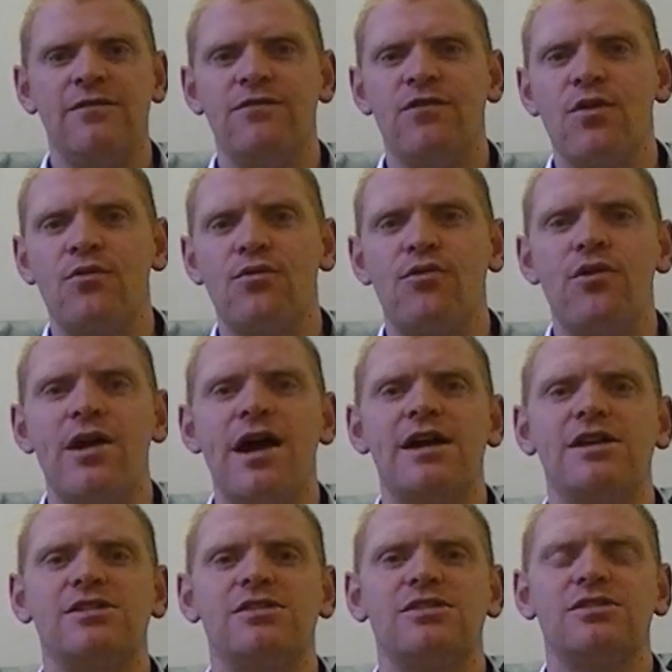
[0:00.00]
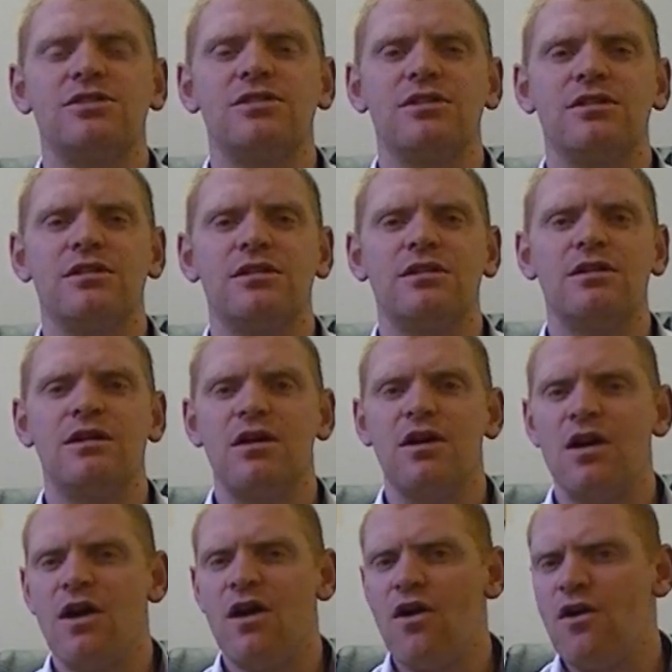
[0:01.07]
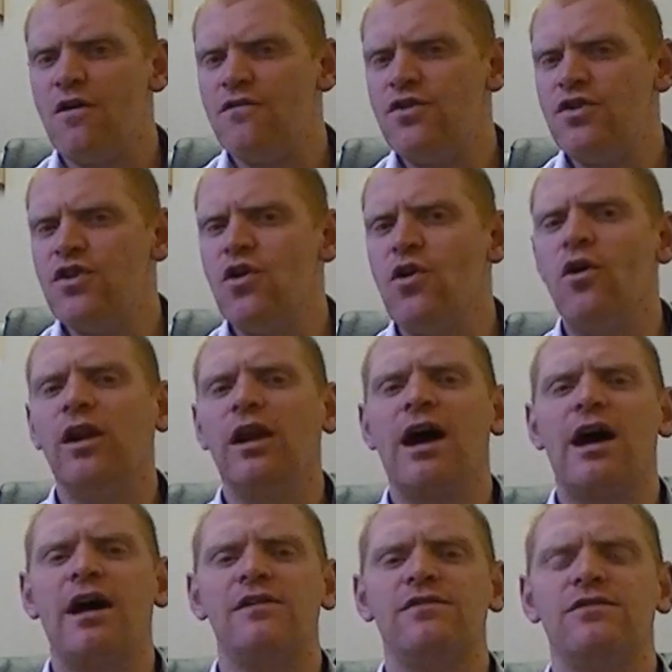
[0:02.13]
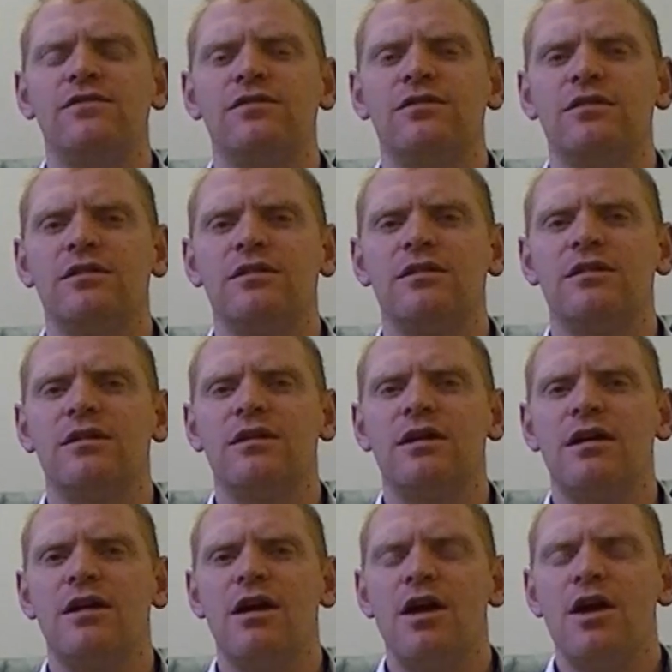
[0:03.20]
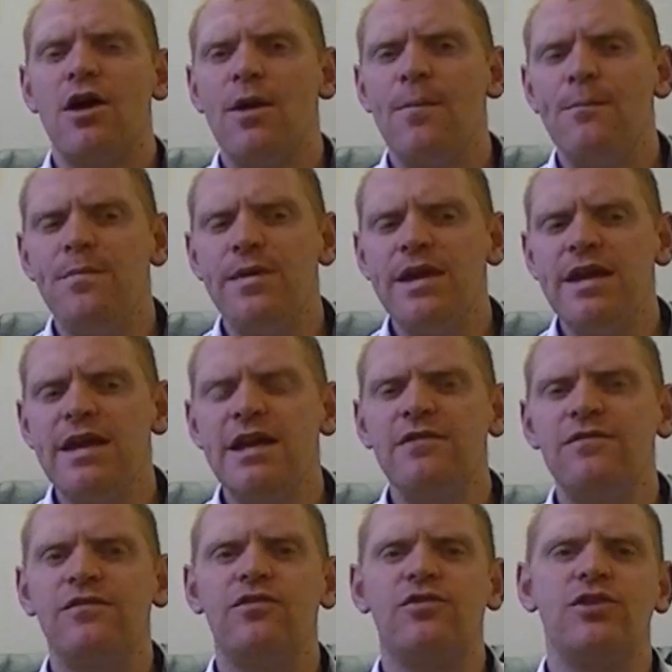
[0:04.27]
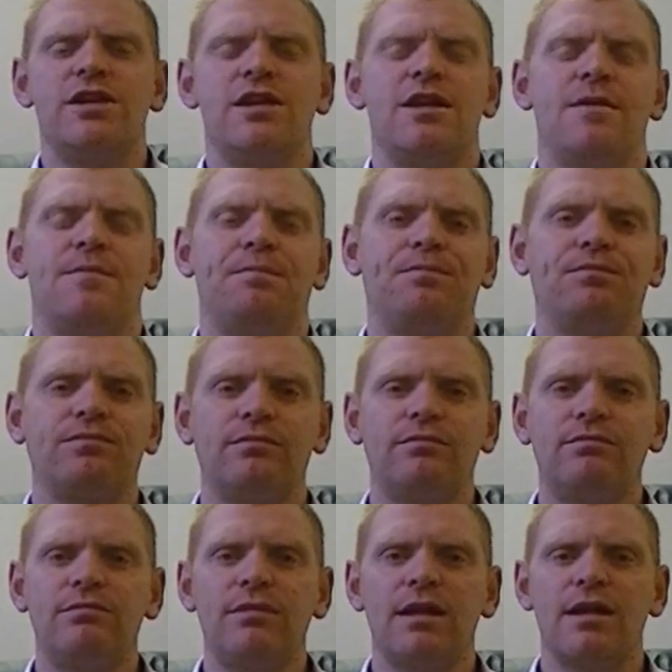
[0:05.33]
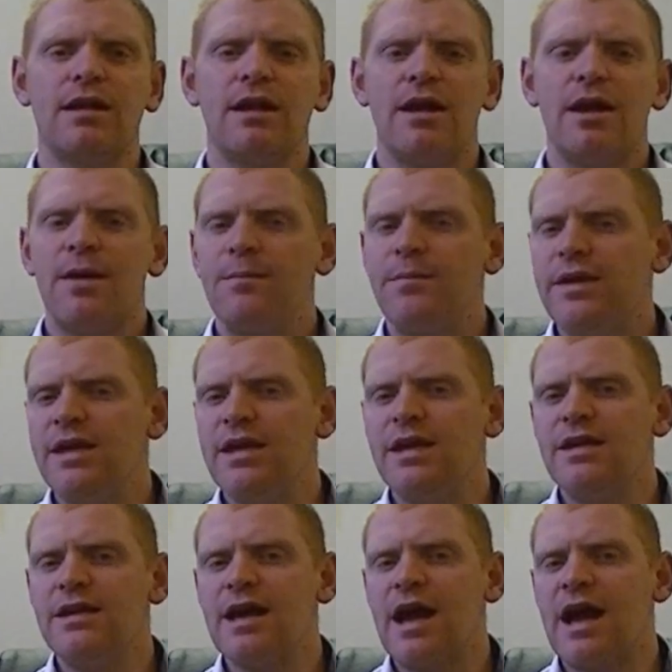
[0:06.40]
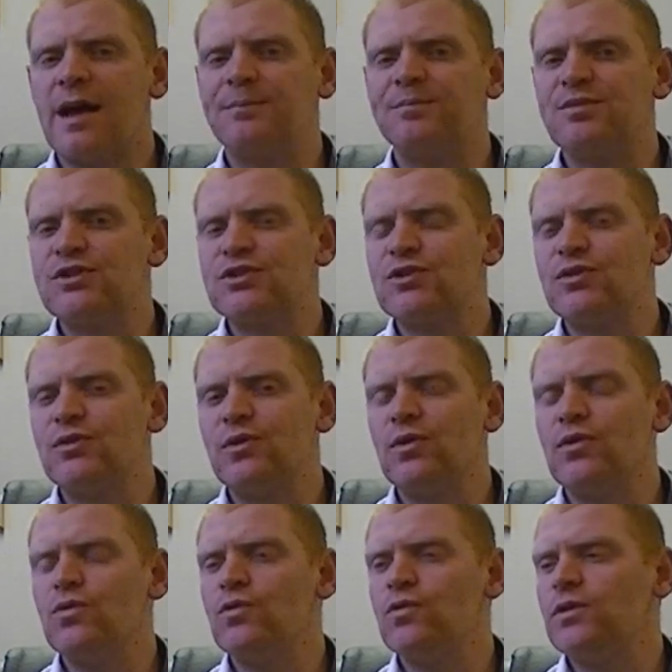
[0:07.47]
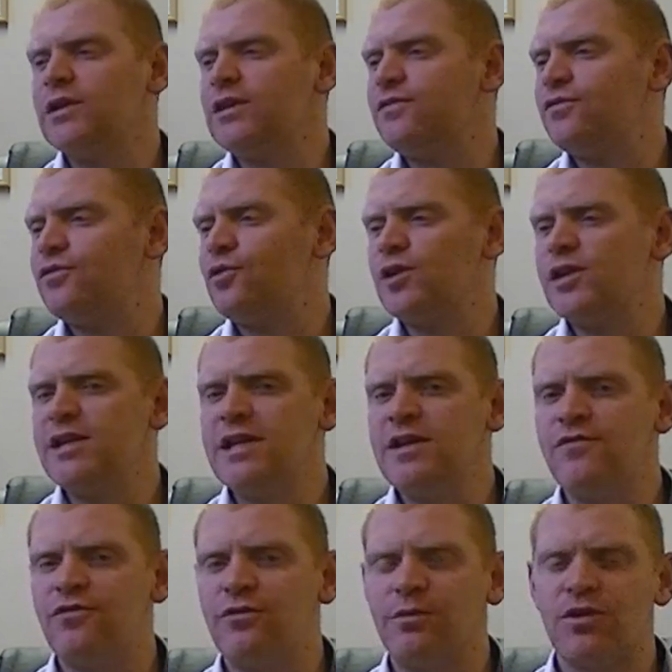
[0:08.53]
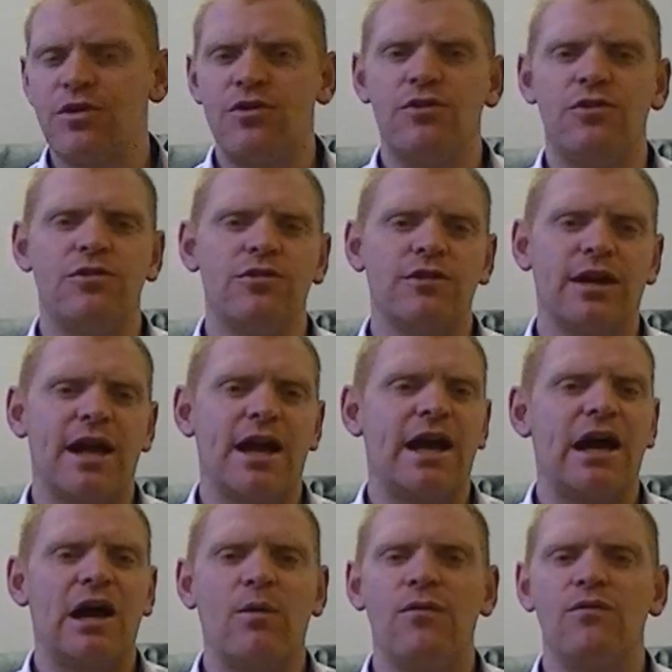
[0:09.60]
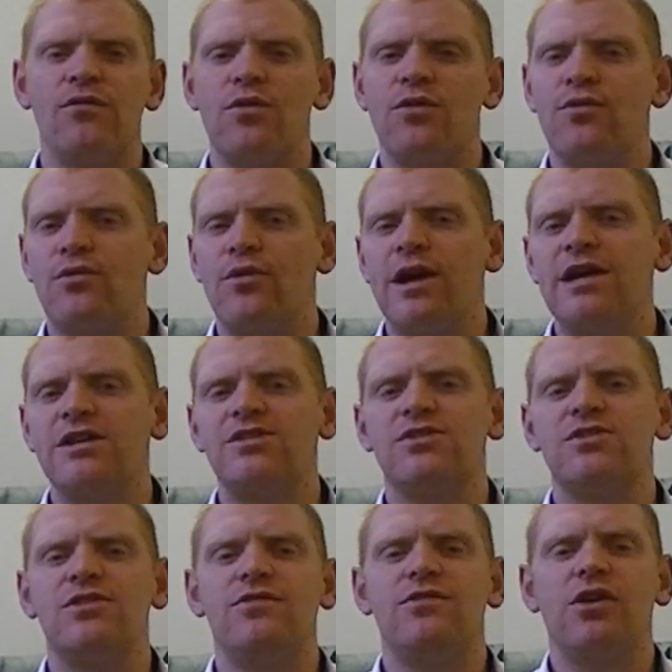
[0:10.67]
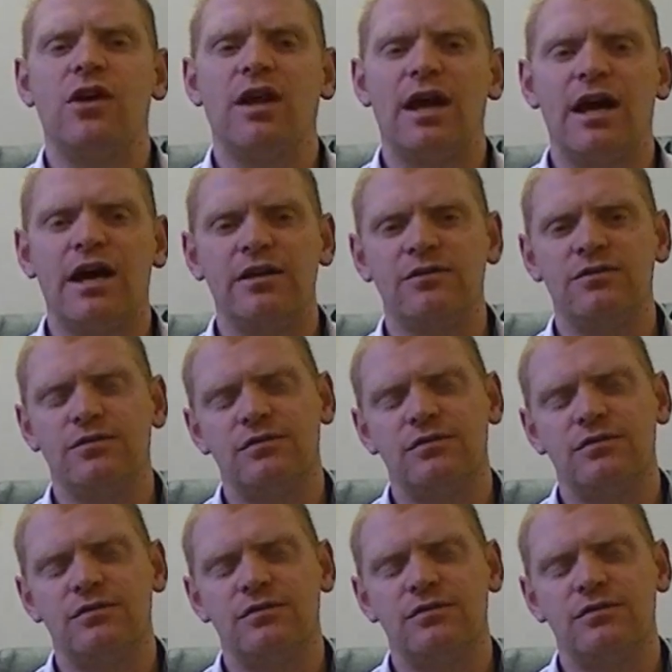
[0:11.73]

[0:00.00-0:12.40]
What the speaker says: for the rest of your life. And being free, being absolutely free from coke now and for the rest of your life,